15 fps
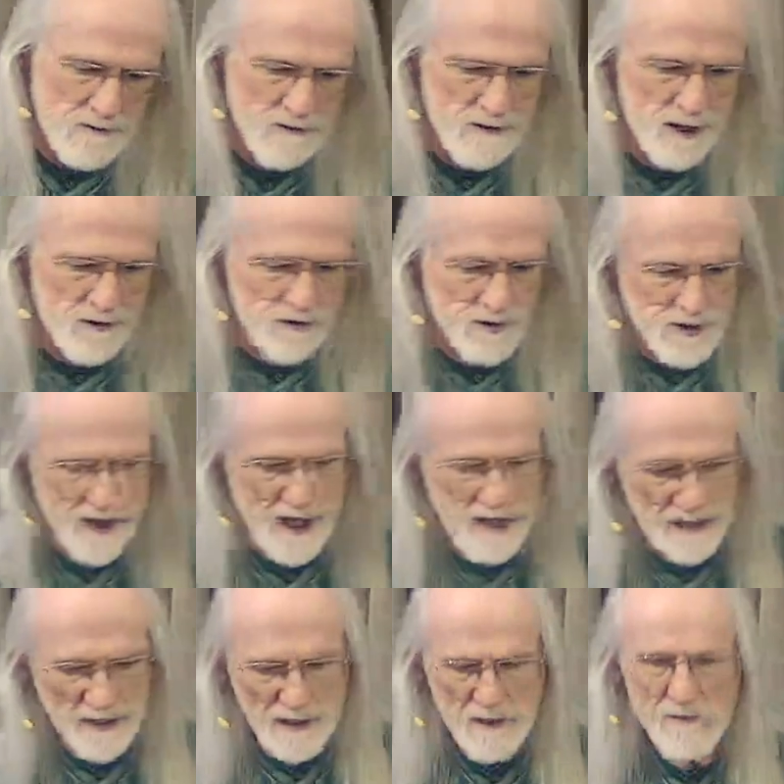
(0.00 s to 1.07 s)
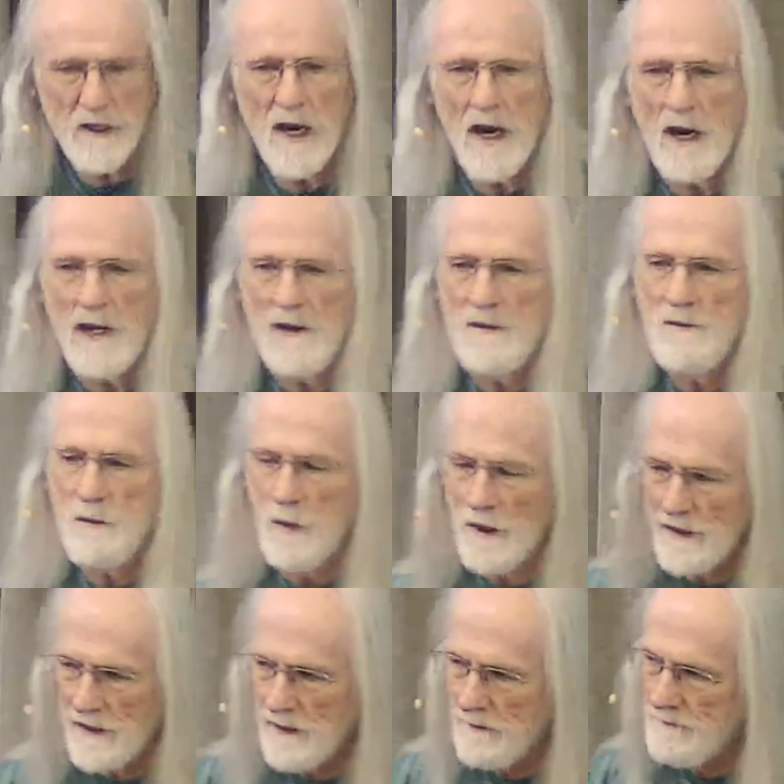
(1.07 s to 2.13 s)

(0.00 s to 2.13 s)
understanding of God with them.